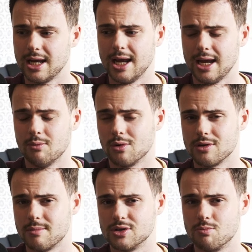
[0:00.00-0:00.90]
in one of the
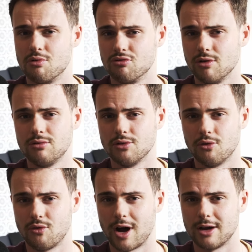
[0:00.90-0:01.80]
most brutal
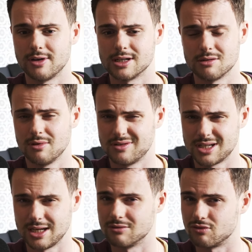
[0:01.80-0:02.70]
firings that we've
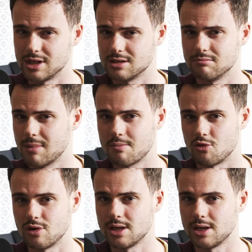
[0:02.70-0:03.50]
seen in recent memory.